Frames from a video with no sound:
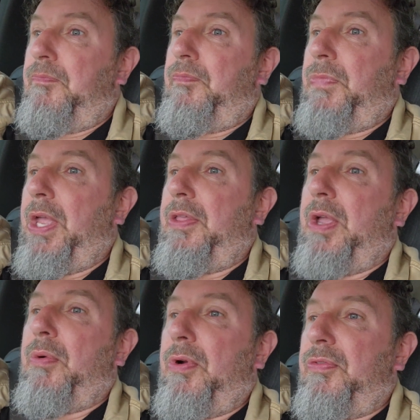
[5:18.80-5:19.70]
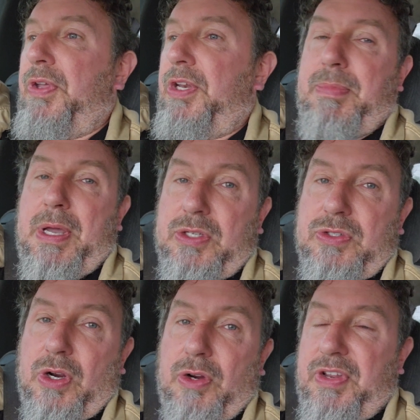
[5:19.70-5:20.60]
they were offended by the
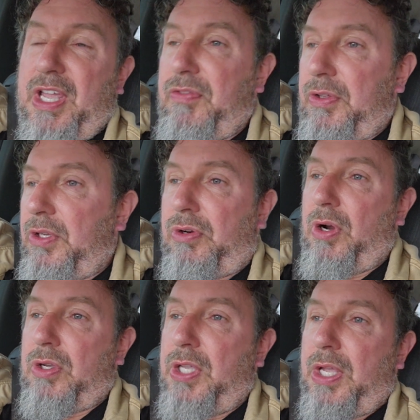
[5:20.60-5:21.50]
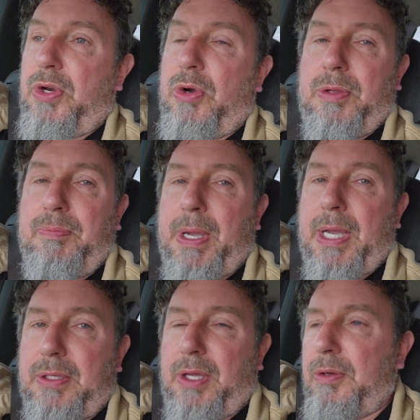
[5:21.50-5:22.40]
Star of David. The cross had no
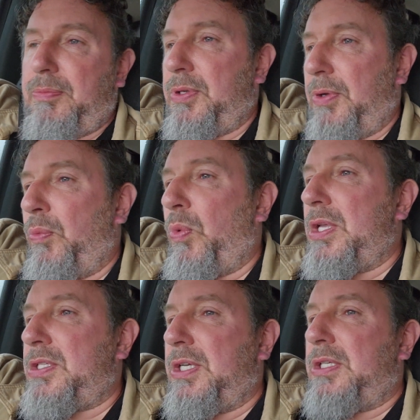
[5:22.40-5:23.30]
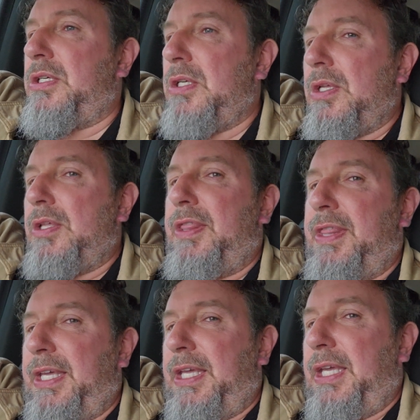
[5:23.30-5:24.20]
impact on them. So it wasn't
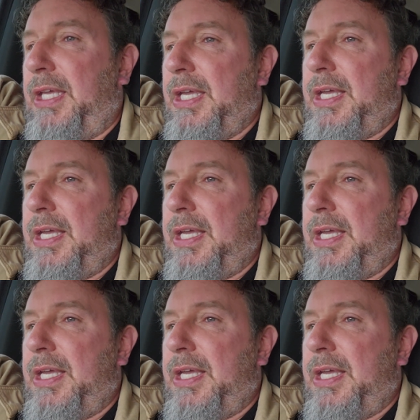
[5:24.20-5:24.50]
the